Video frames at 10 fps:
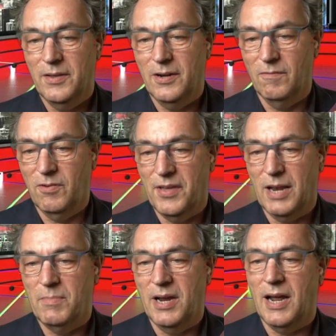know, for that
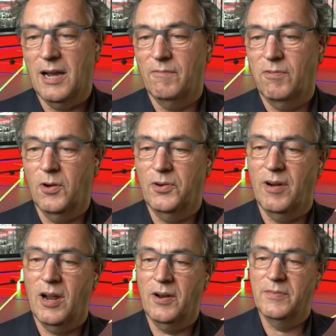matter, I can float
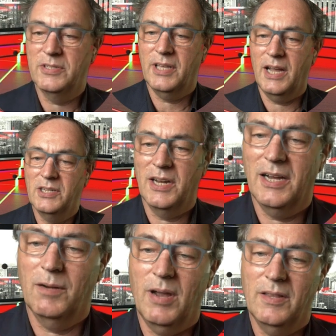around on the stage, and I
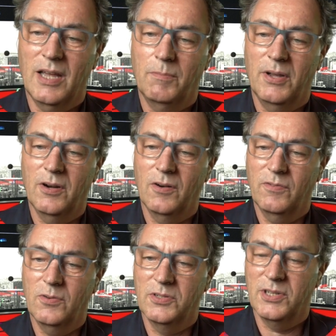can make that bigger, of
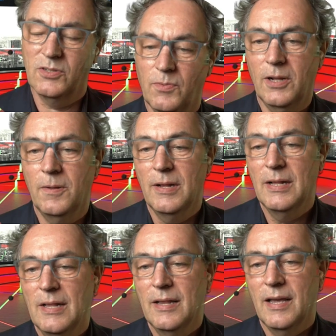course, as well.
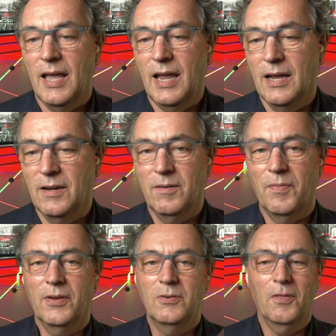And
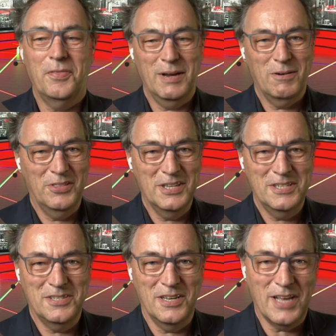the cool thing about this
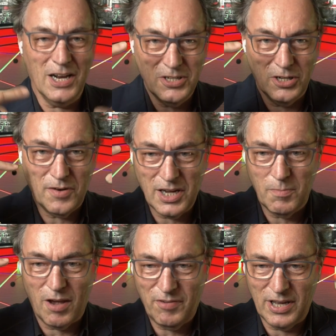is it's actually tracking
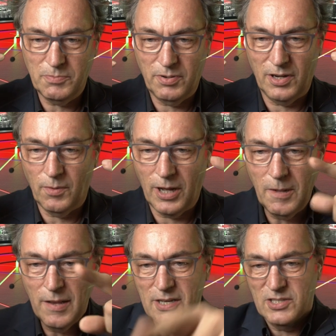my face pretty well.
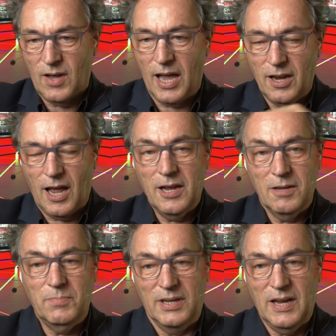So I can
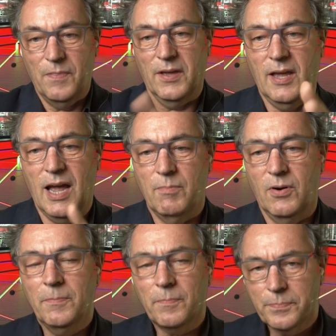be in the
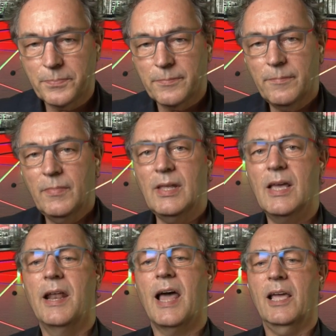camera,
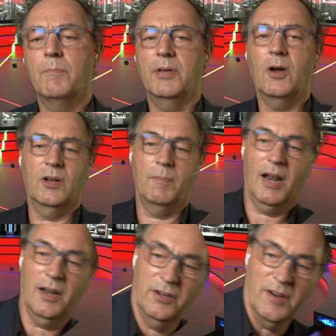and I can be
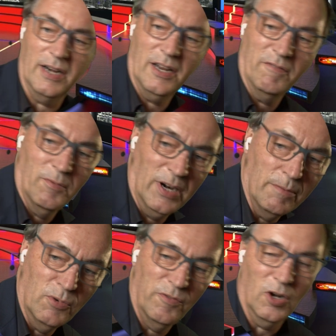automatically tracked even when I'm
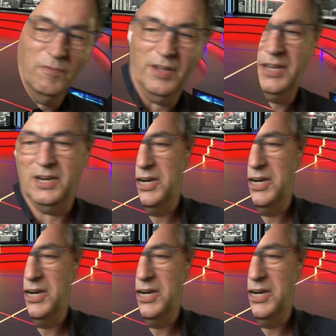moving over here. It